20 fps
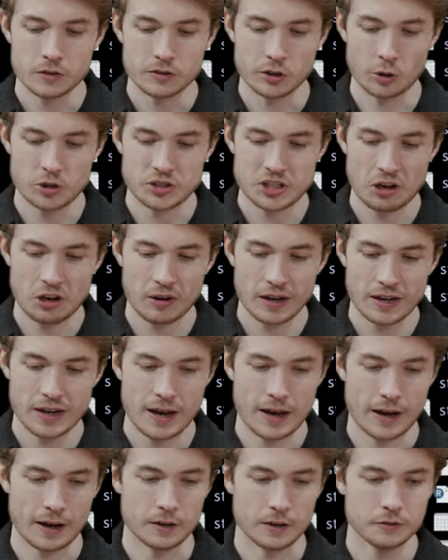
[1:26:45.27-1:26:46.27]
Notice how I
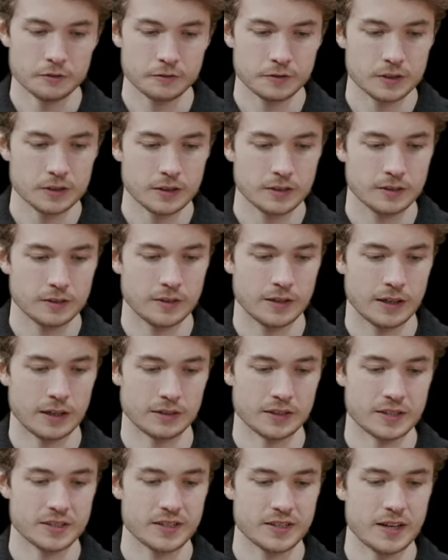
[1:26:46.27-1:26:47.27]
have at
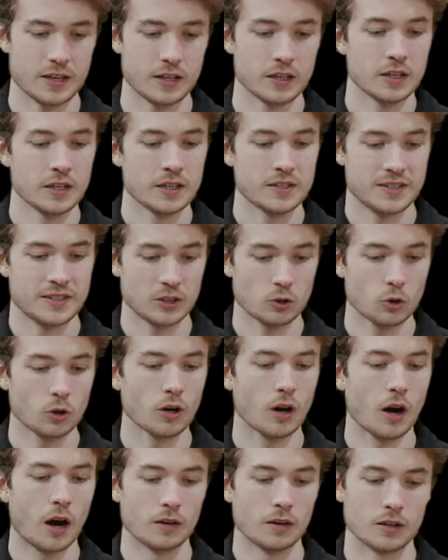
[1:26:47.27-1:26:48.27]
least a single
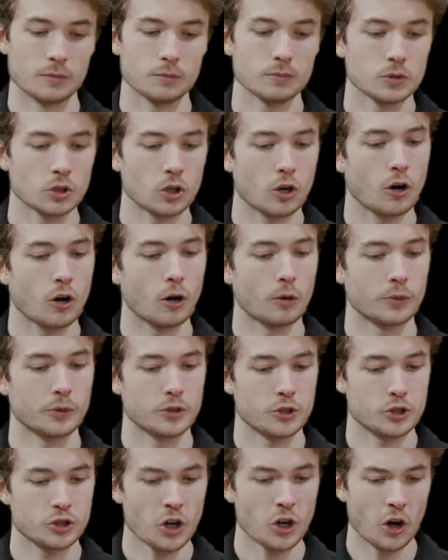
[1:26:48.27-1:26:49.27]
column called
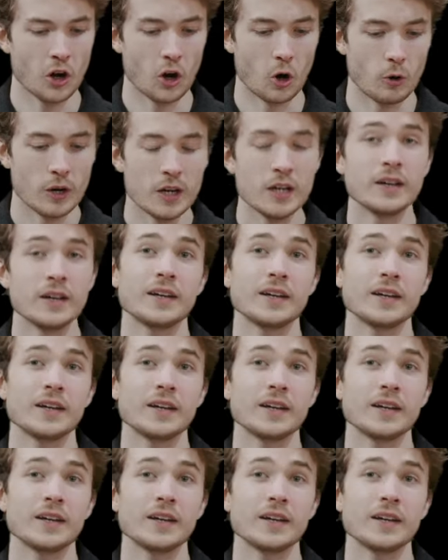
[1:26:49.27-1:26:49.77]
show,